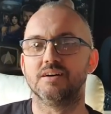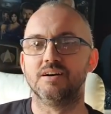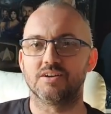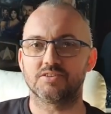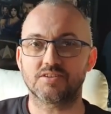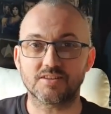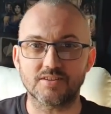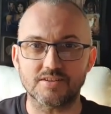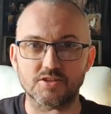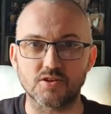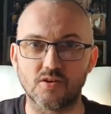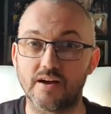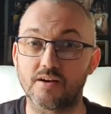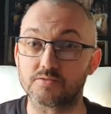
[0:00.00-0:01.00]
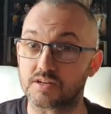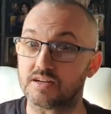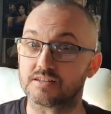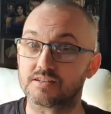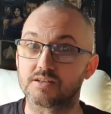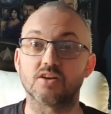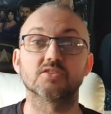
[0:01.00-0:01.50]
I was going to do it tight. I was going
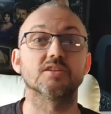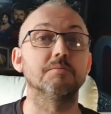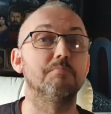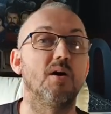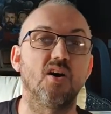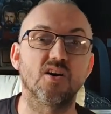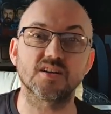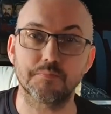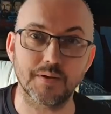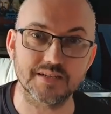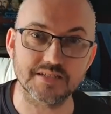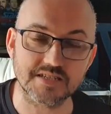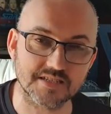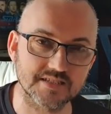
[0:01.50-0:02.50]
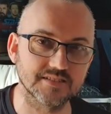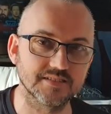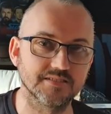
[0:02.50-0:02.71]
to, I was going to park the bus